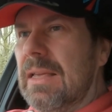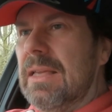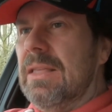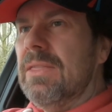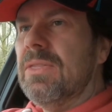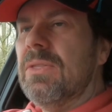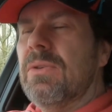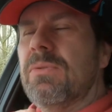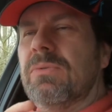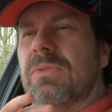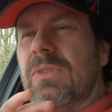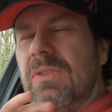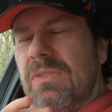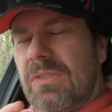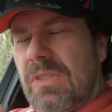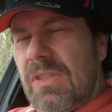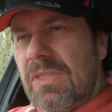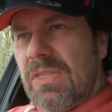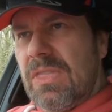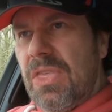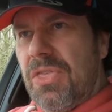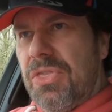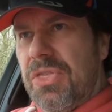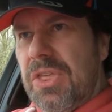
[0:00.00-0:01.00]
The
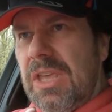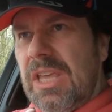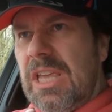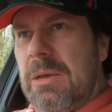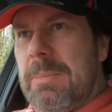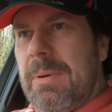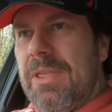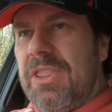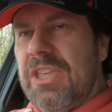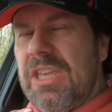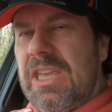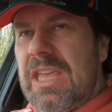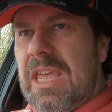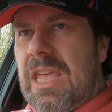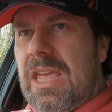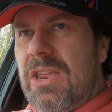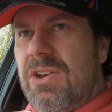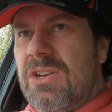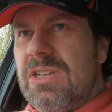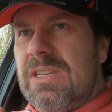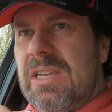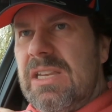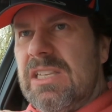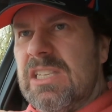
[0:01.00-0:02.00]
thing about the Kia
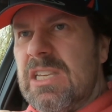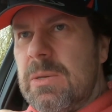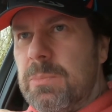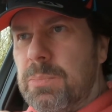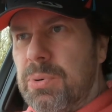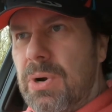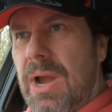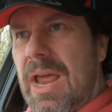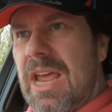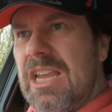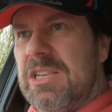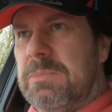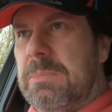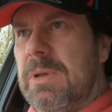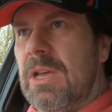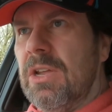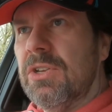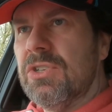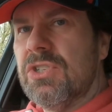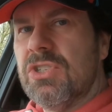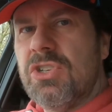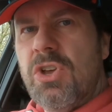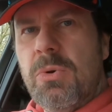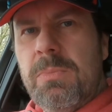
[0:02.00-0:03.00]
is it surprised me on
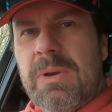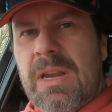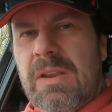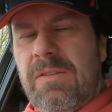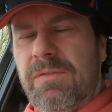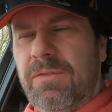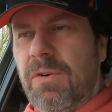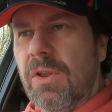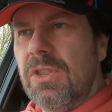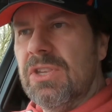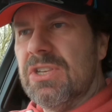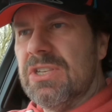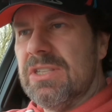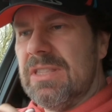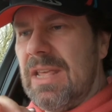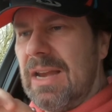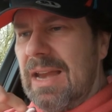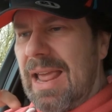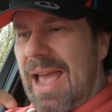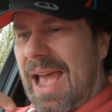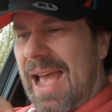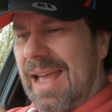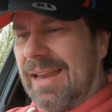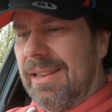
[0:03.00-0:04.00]
so many fronts that
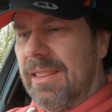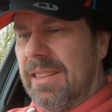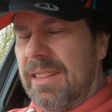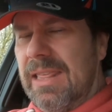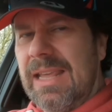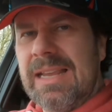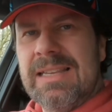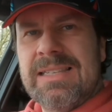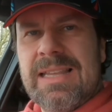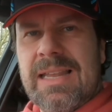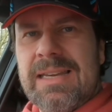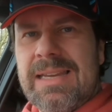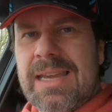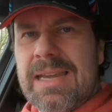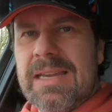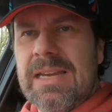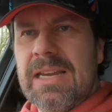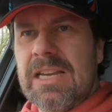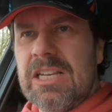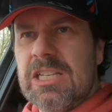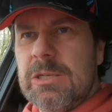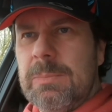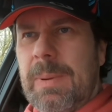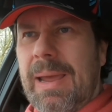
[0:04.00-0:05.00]
it had things I didn't
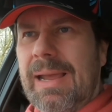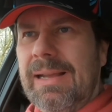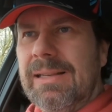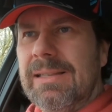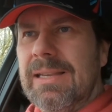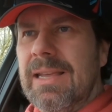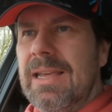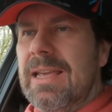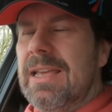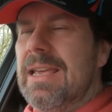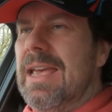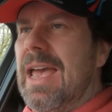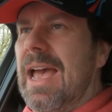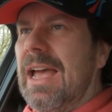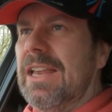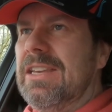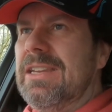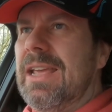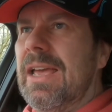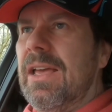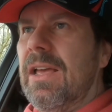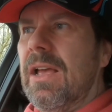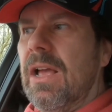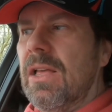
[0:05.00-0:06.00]
expect, and
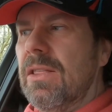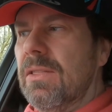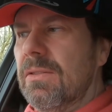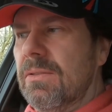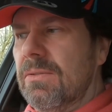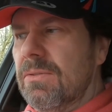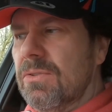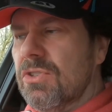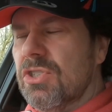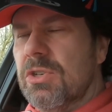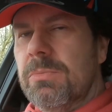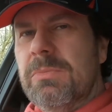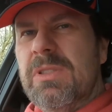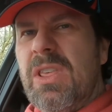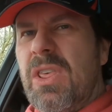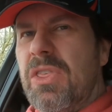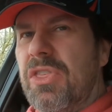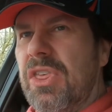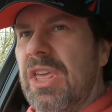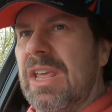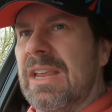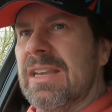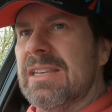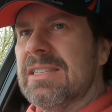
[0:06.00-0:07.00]
yet some of the
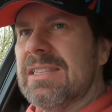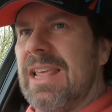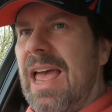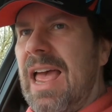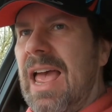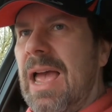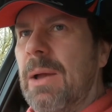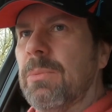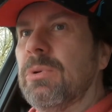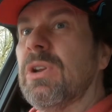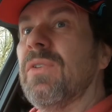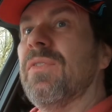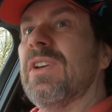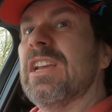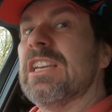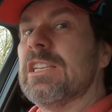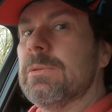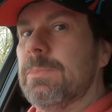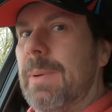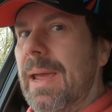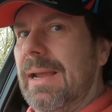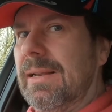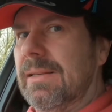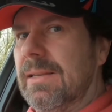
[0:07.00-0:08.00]
things that I would have
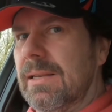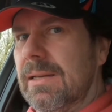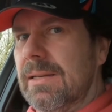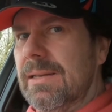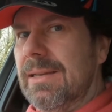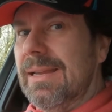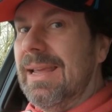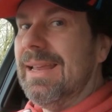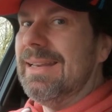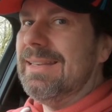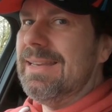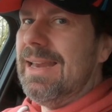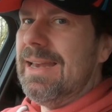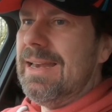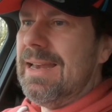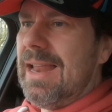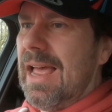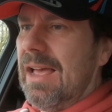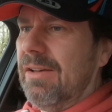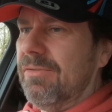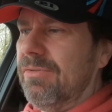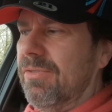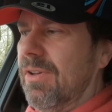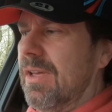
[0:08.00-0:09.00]
expected it didn't
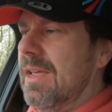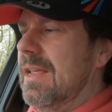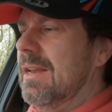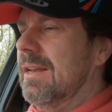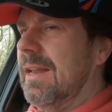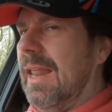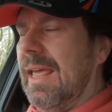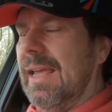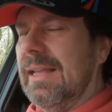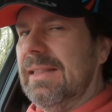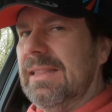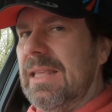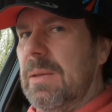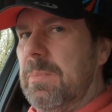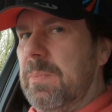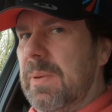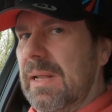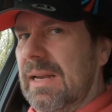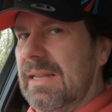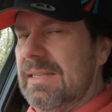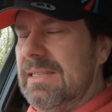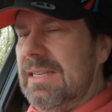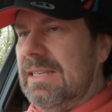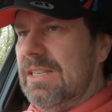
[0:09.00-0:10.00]
have, like the
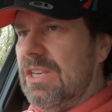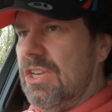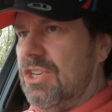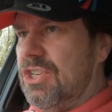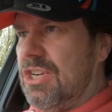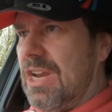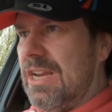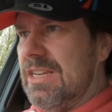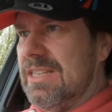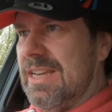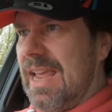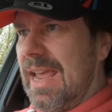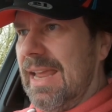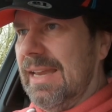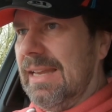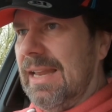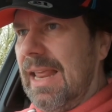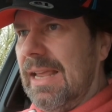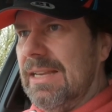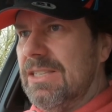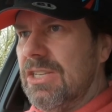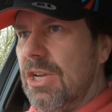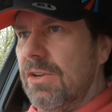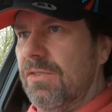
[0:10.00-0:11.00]
ability to change the
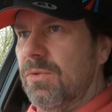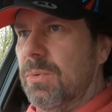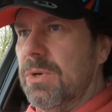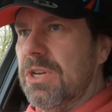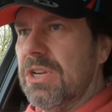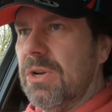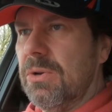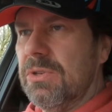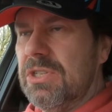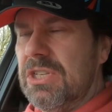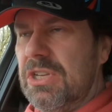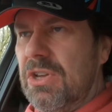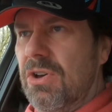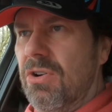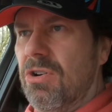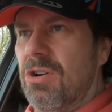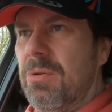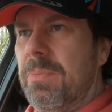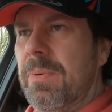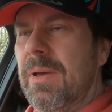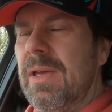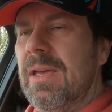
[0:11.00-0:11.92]
headlights over when you go to Europe,